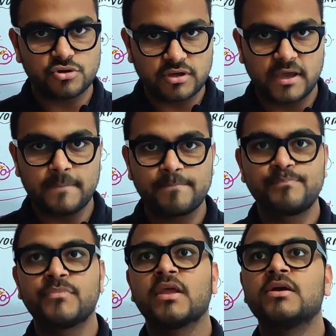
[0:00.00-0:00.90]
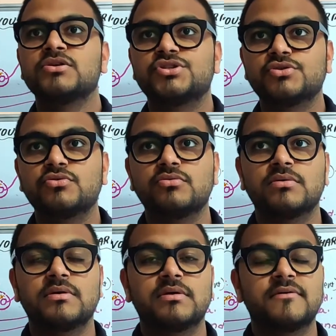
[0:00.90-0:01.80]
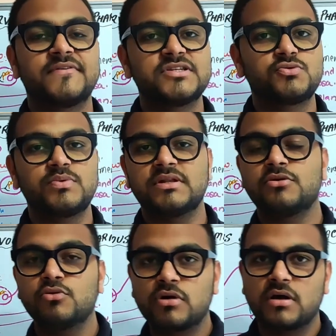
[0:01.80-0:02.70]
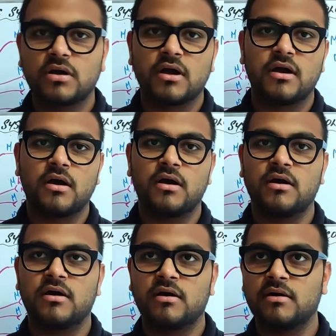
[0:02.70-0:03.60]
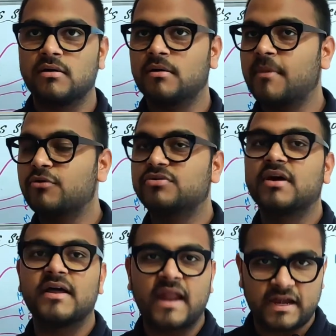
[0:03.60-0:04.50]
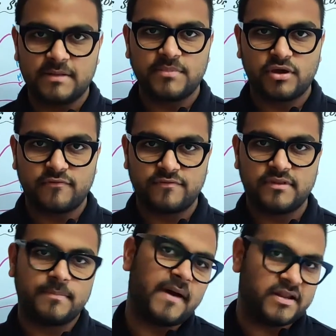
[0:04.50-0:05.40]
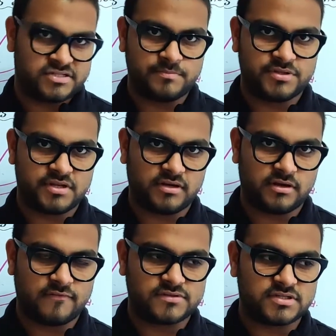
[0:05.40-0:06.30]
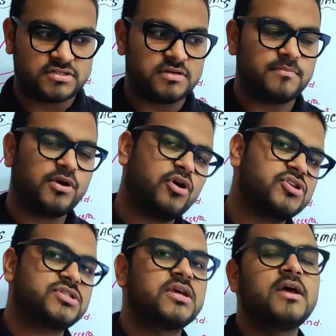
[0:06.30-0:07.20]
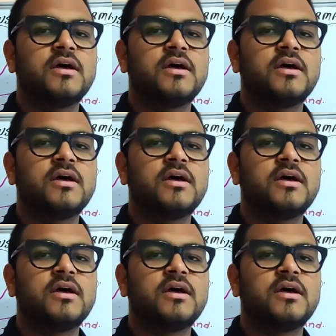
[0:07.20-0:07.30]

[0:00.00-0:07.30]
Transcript: Okay, so first we'll look about the anatomy of the parasympathetic nervous system, because